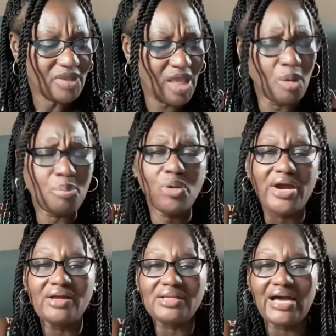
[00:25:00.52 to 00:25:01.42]
a
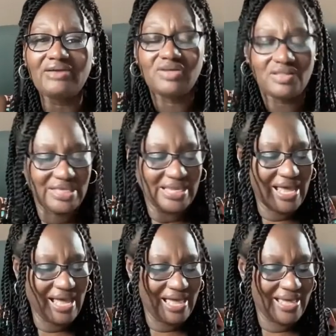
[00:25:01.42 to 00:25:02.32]
prayer life that
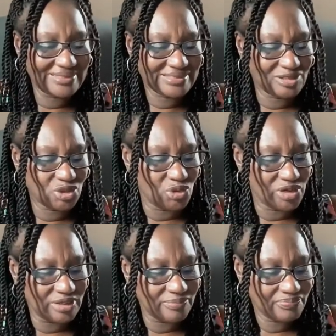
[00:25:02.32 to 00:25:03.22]
has
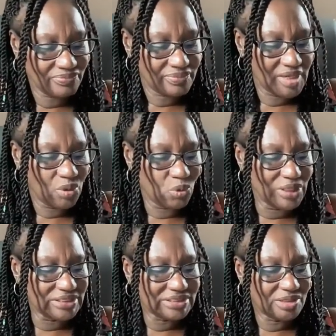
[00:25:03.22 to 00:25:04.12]
authority,
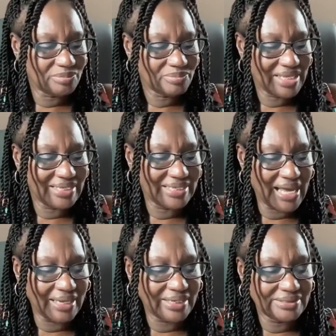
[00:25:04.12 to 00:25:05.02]
wisdom and
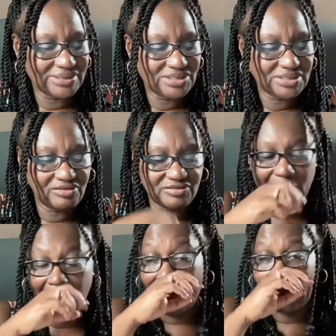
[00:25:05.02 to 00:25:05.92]
knowledge of
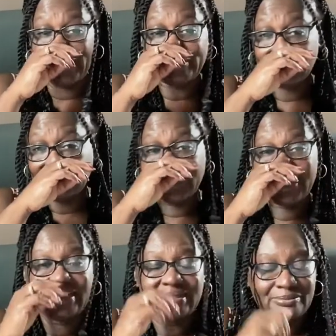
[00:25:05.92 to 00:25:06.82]
times,
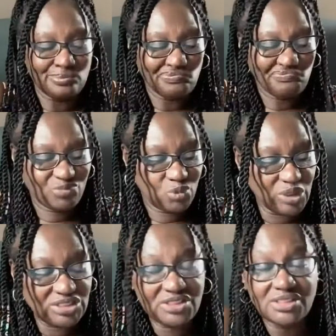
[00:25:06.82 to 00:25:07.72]

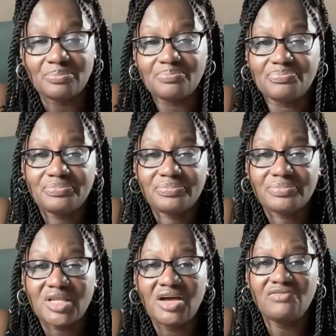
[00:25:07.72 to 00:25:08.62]
wisdom
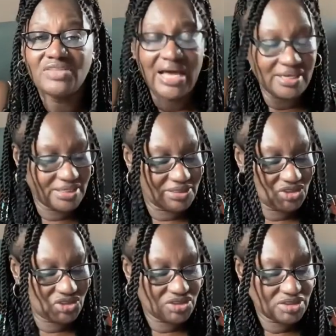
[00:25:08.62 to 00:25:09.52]
of
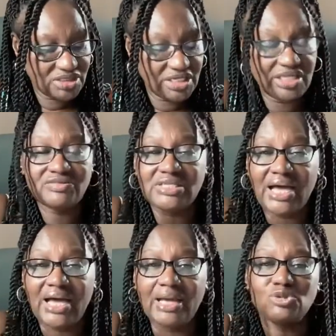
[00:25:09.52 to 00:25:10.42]
knowledge and of
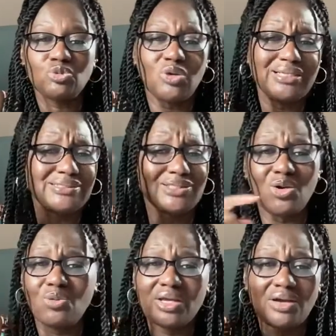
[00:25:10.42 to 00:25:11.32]
times. What is
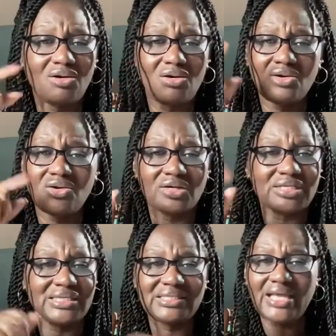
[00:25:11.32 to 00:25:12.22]
going on
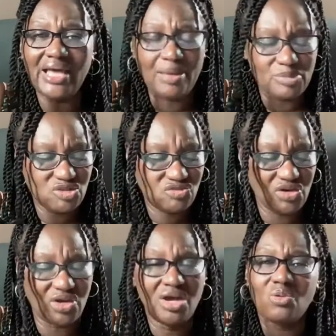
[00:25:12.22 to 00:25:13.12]
in the
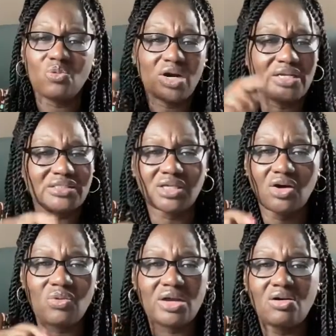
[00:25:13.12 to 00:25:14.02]
atmosphere? What is
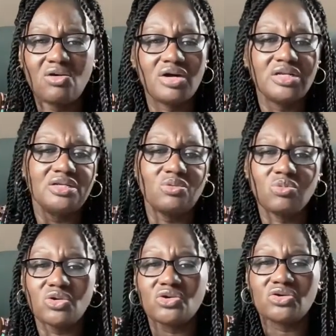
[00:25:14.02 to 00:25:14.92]
going on in the
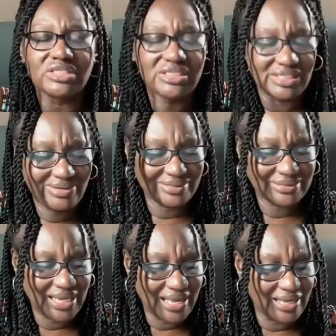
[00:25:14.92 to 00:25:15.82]
world in our
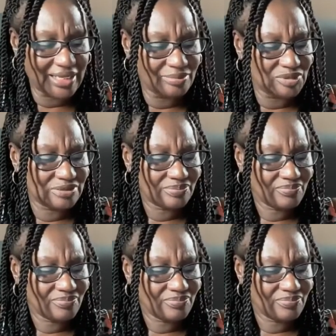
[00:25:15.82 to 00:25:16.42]
times?